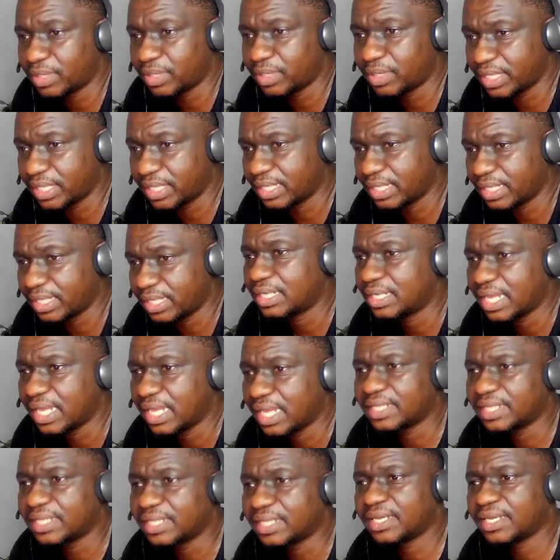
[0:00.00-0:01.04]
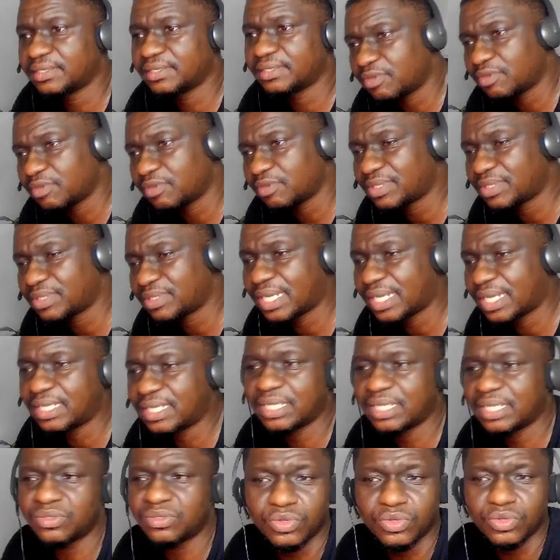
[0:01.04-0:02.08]
and there's a website that hosts their
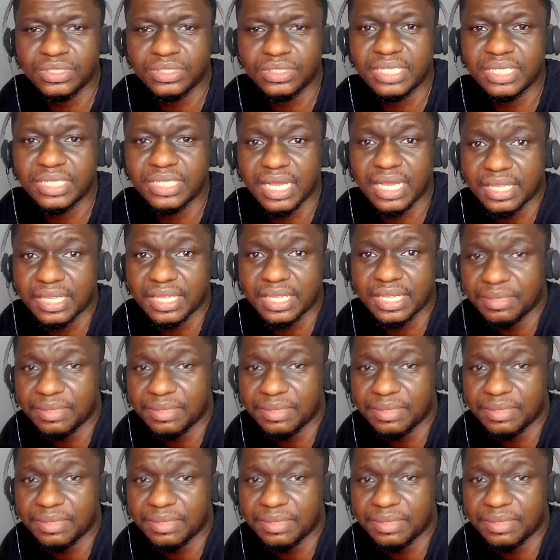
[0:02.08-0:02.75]
images.